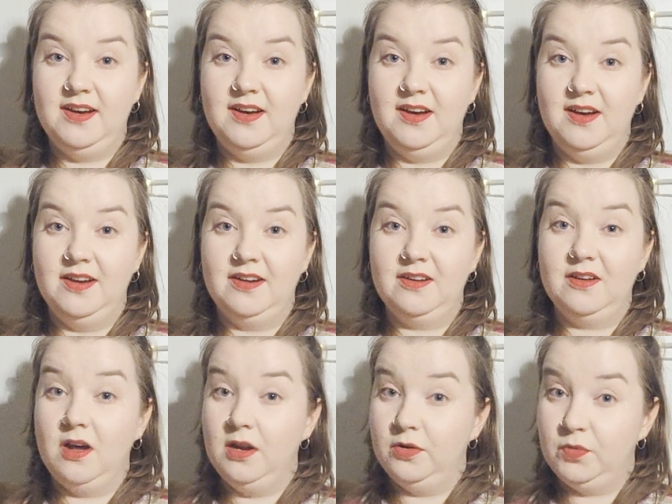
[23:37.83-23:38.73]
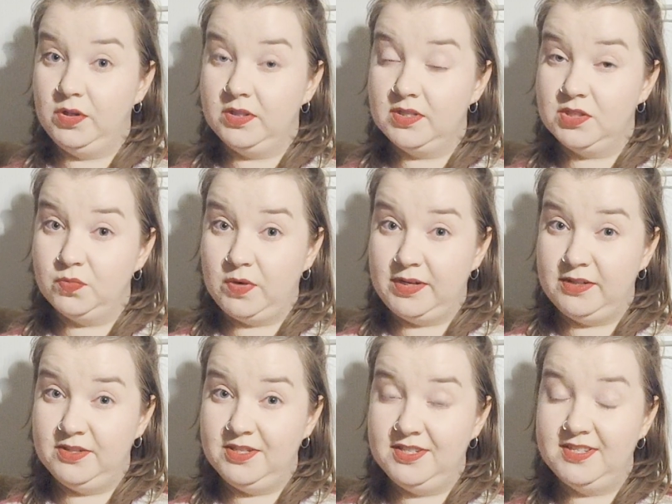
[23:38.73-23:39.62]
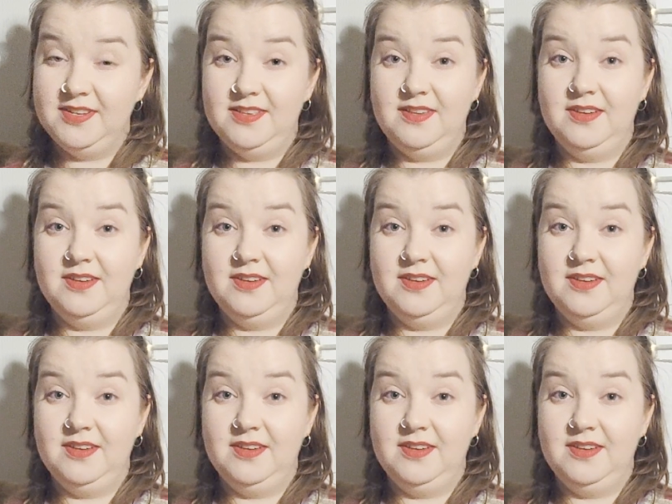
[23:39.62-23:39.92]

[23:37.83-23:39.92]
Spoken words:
colorwork sweaters